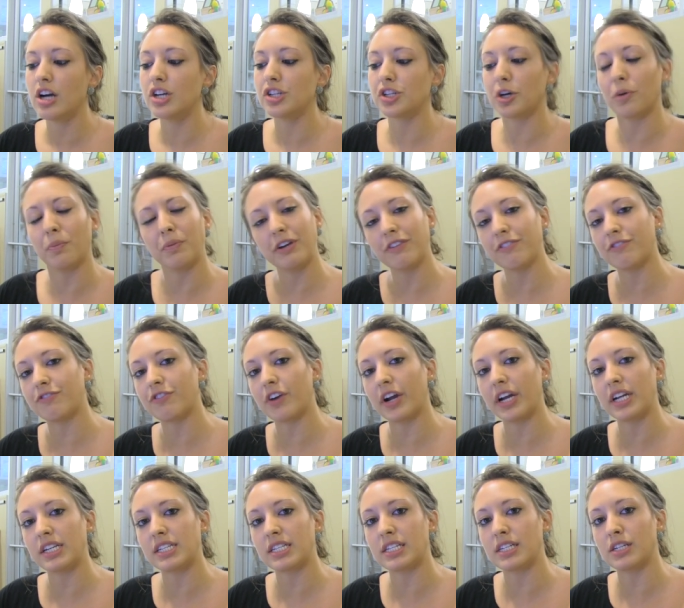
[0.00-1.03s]
don't be
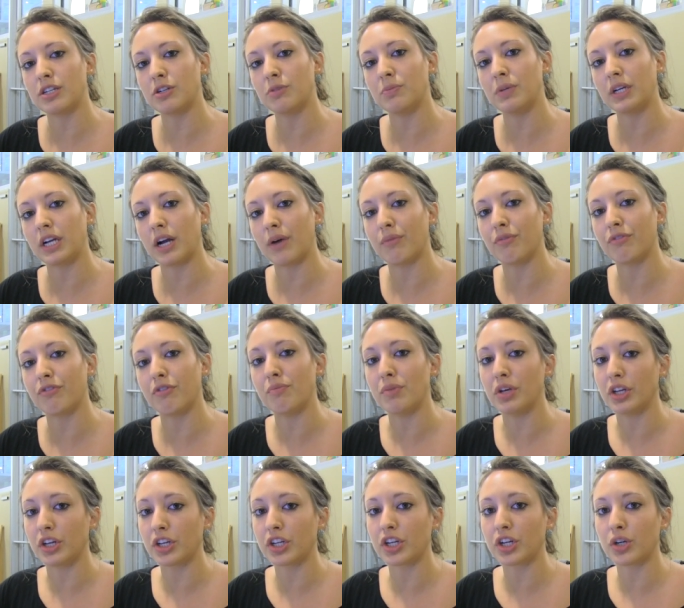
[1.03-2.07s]
afraid to become
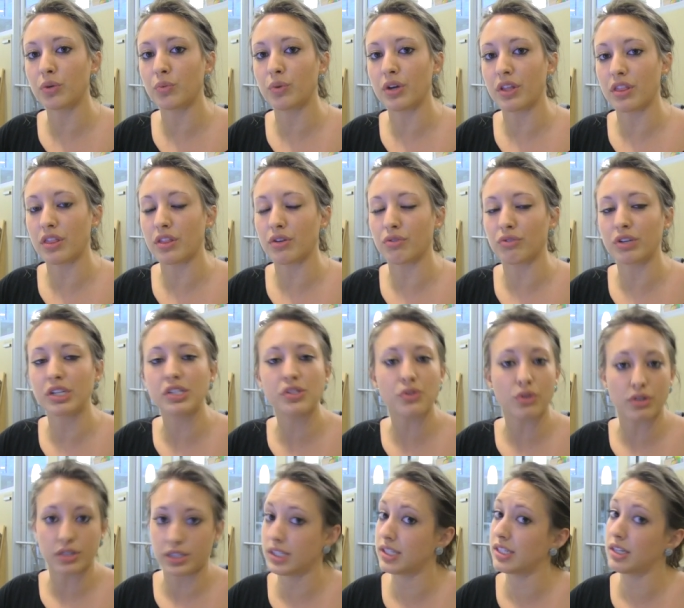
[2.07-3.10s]
familiar with the
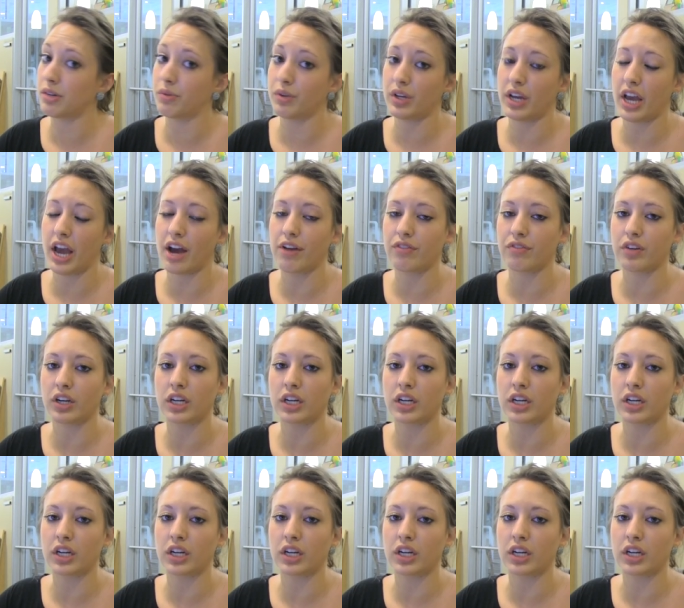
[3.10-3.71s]
resources that we have